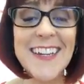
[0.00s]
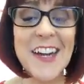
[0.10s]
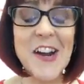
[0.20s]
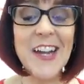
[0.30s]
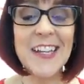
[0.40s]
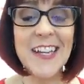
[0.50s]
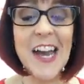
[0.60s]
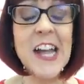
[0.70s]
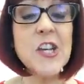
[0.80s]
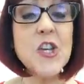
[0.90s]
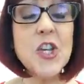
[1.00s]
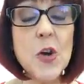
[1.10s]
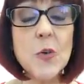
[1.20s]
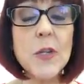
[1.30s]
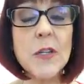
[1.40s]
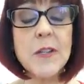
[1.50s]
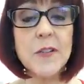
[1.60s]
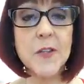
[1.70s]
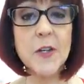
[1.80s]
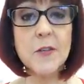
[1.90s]
All right. I don't
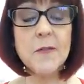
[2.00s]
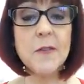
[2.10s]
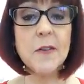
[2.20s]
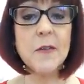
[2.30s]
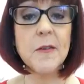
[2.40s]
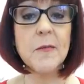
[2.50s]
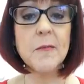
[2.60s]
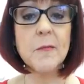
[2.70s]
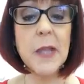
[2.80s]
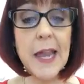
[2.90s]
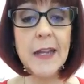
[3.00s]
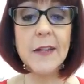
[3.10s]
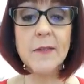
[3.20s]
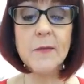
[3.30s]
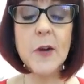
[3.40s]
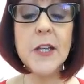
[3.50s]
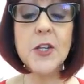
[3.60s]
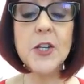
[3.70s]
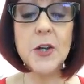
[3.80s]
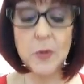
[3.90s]
deserve blank.
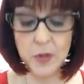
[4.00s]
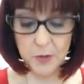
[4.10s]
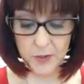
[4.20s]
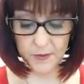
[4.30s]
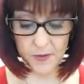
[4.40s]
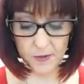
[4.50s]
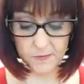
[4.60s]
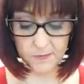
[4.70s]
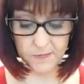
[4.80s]
What don't you deserve?